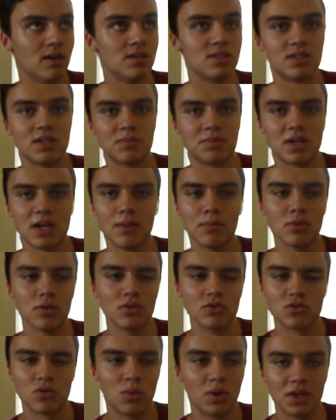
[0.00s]

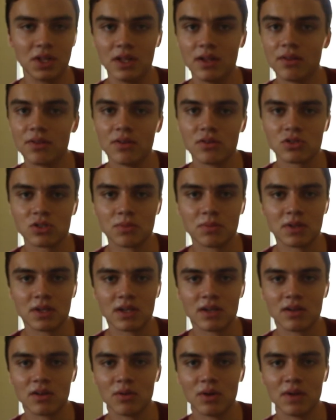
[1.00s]
September 20th or
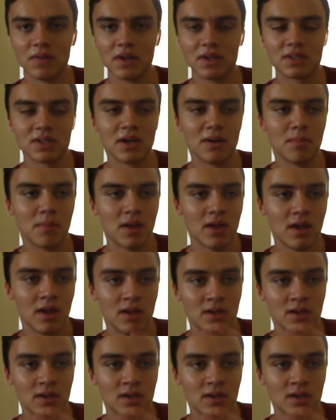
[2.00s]
something around that time.